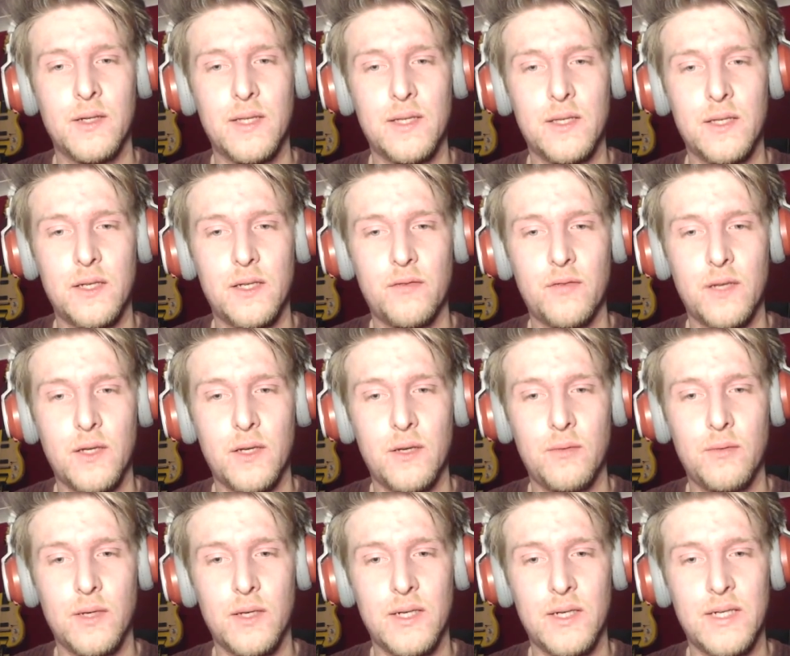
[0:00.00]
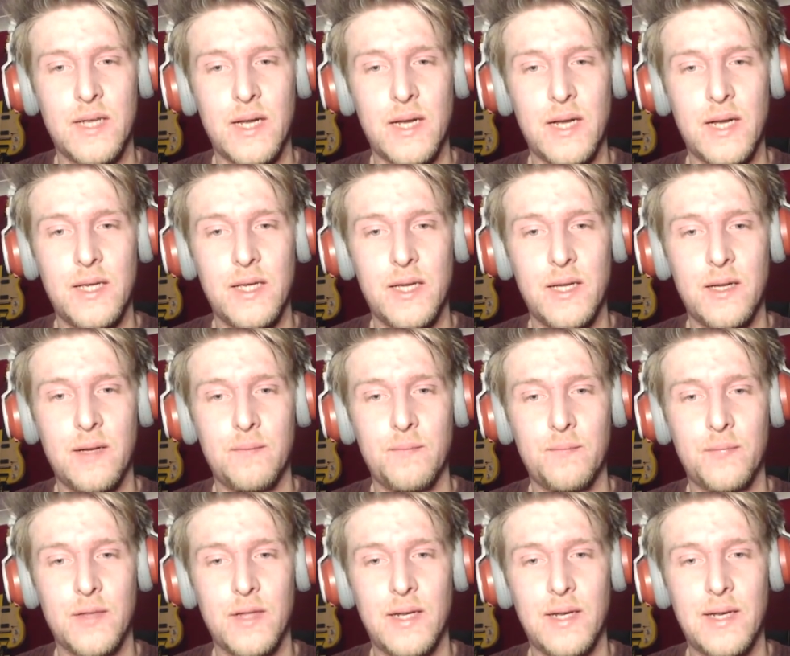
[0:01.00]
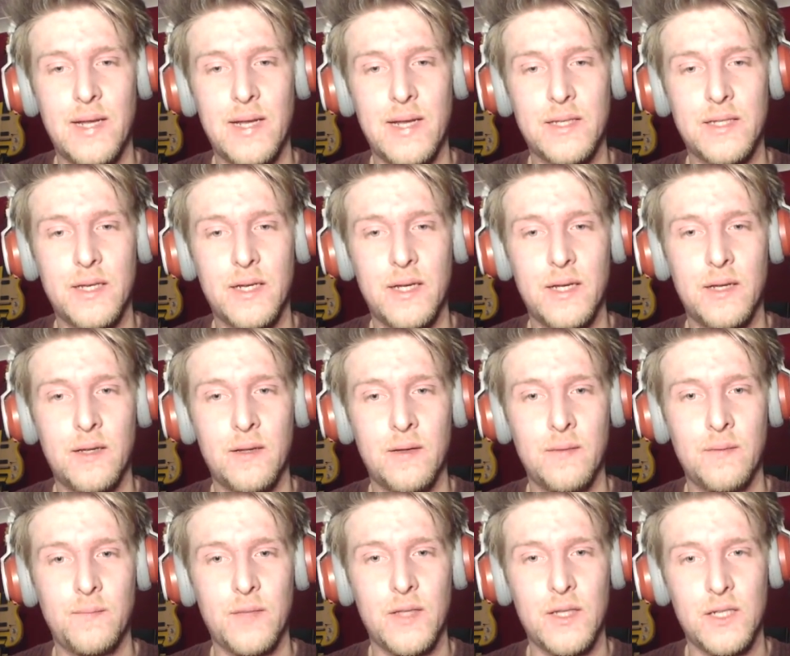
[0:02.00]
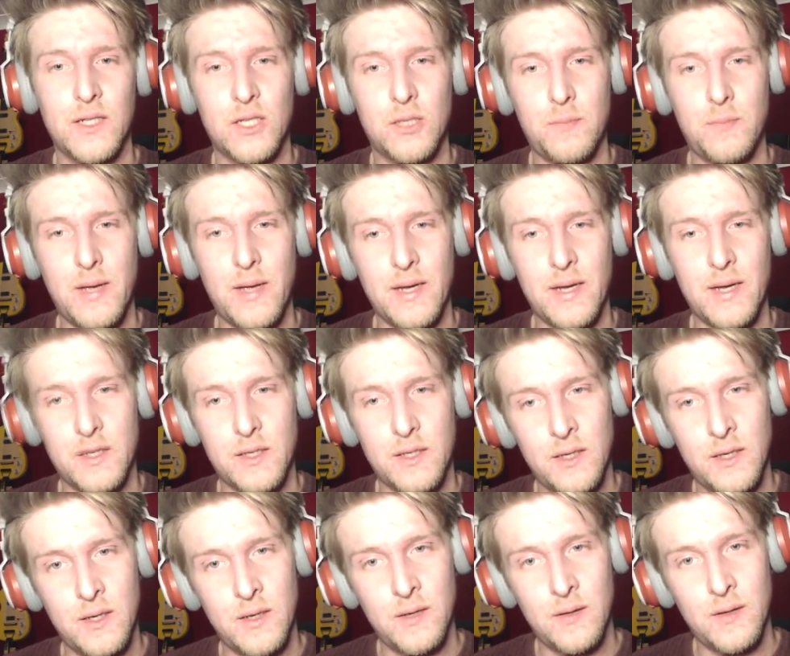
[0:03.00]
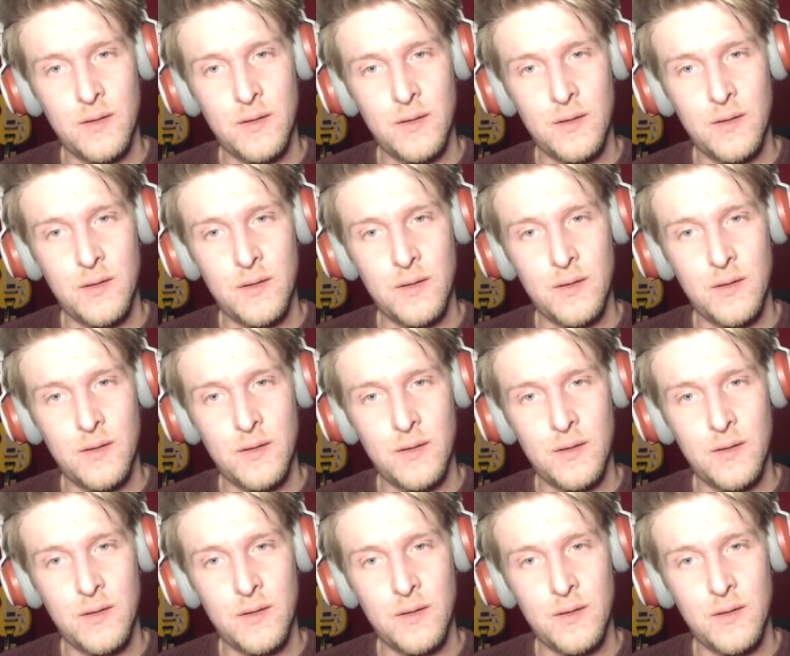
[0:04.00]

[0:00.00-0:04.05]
Death certificate. We're going to take it. Letter. Inspect.